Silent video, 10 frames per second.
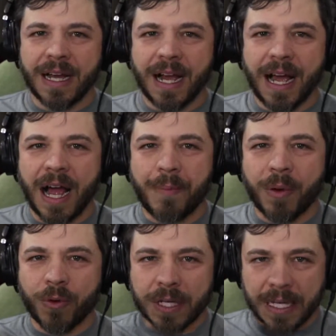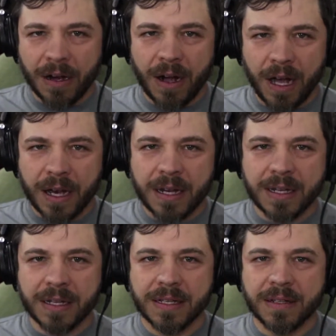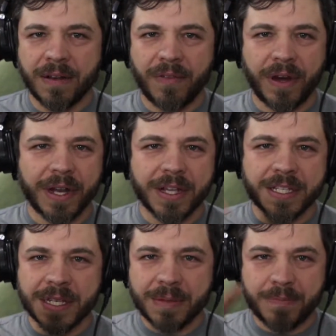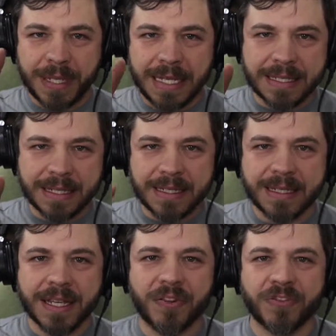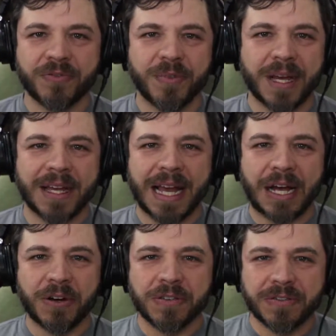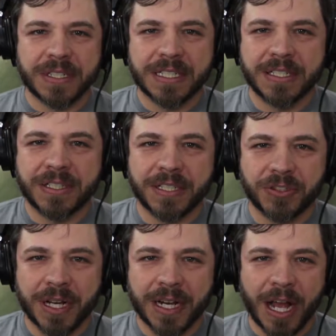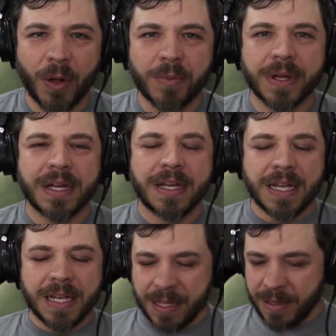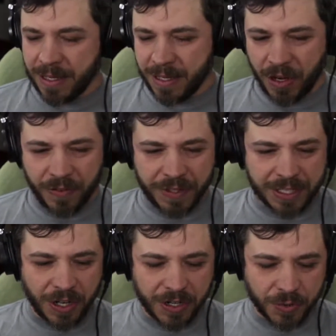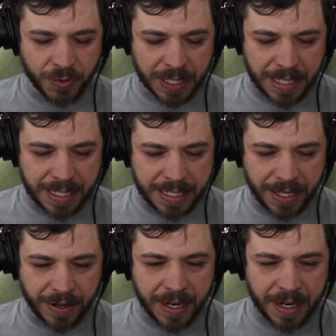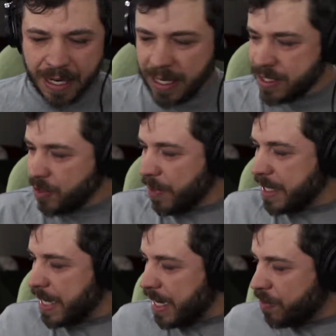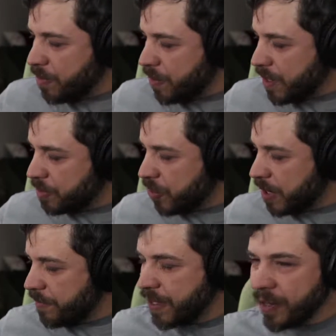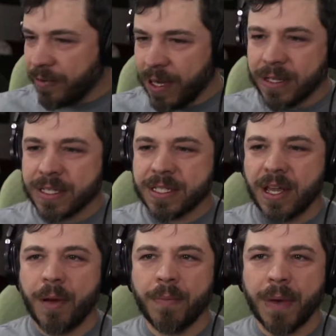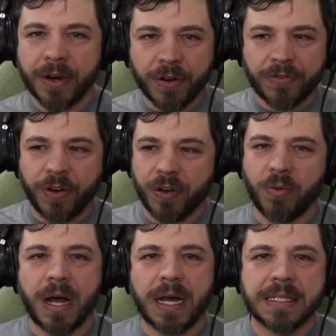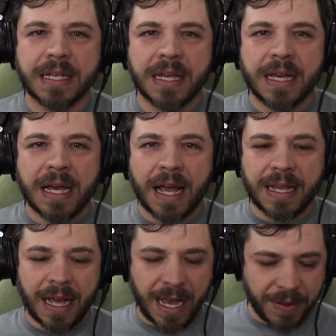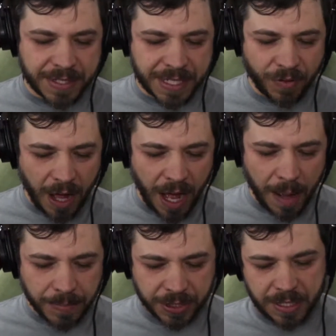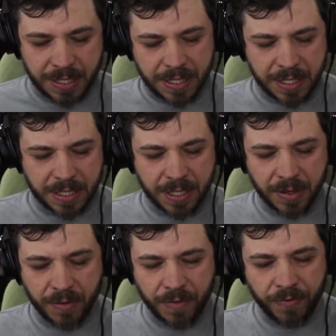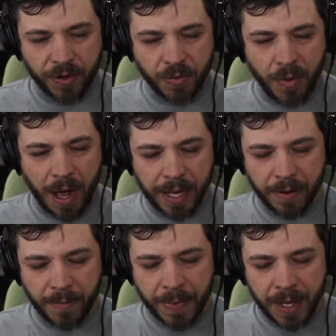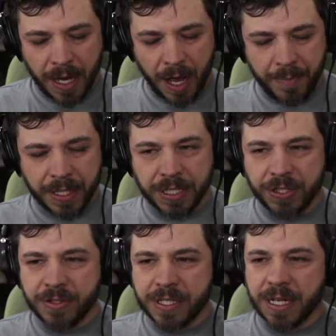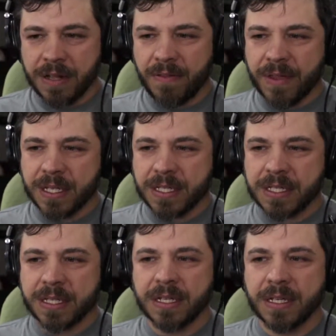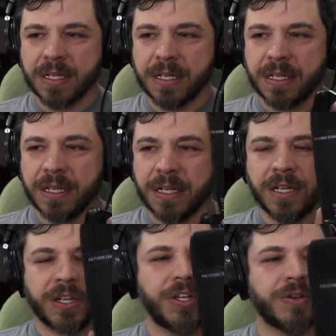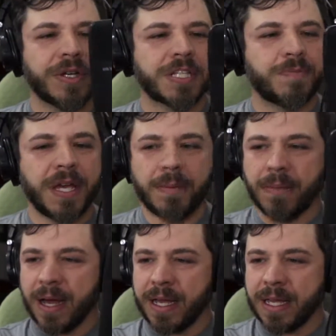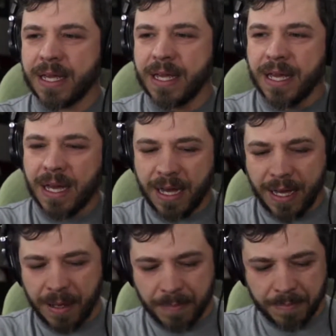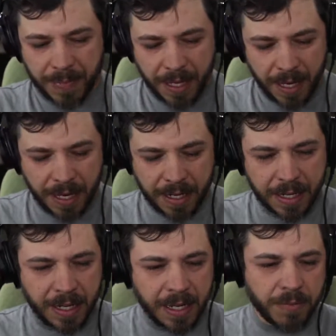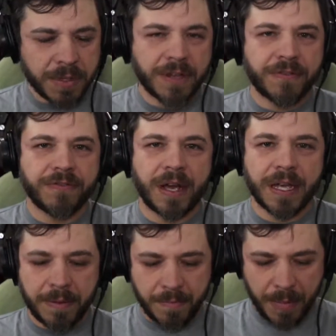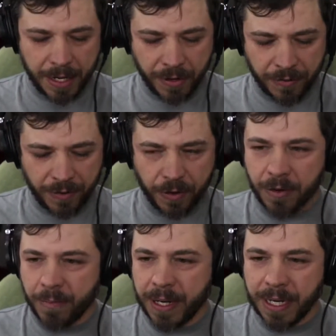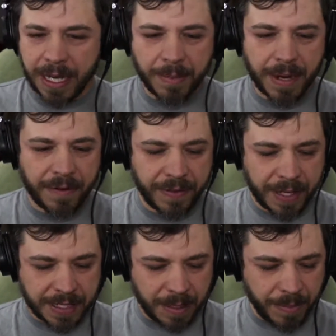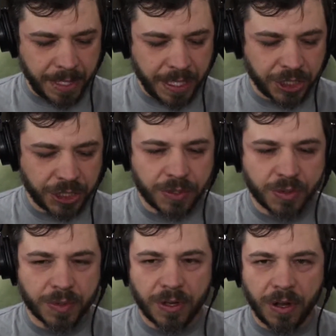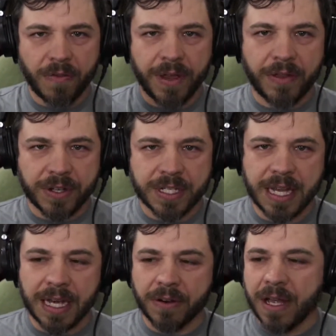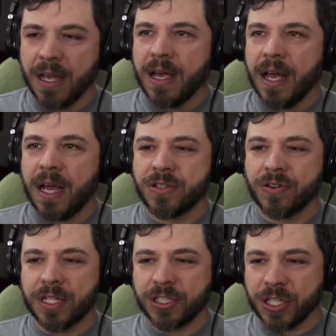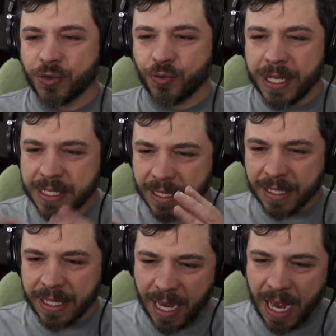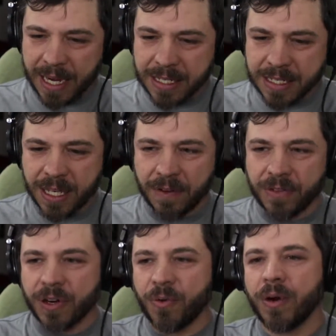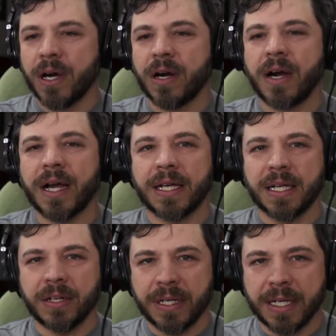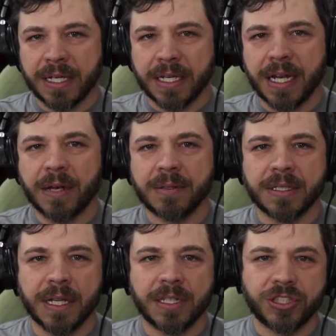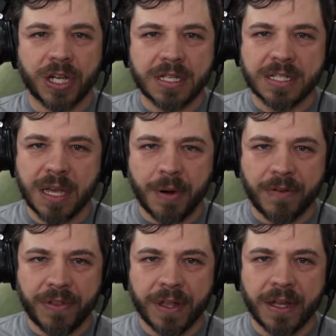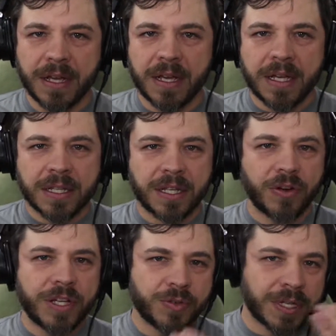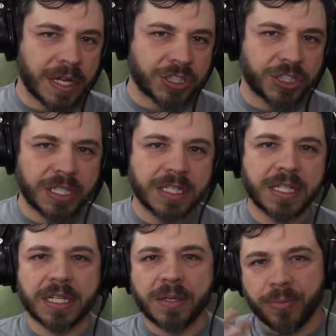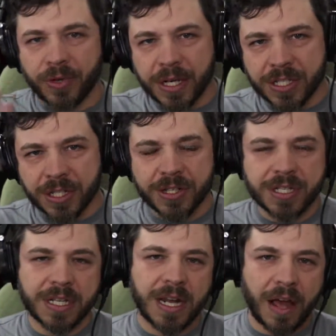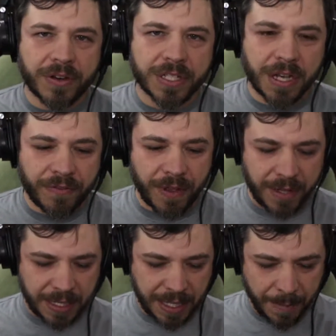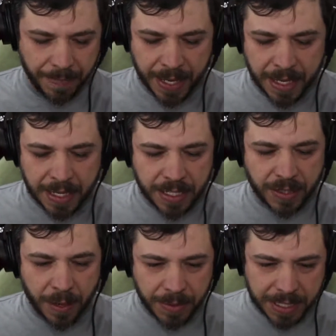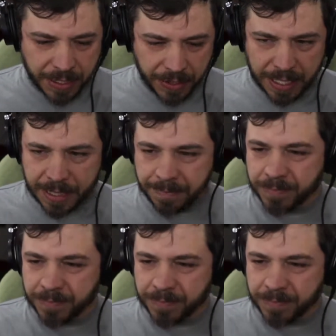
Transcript: I've been working on various pieces of my outfit to try to help the coffee talks work easier. And so right now, what I'm trying to figure out is microphone wise, I have several options. So for a while, I've been using this USB mic, and it was a fine microphone, but I kept having some issues with all the other sound. And so then just recently, I discovered where I can go in and adjust some of the noise reduction, the compressors, and other stuff like that. So that was good.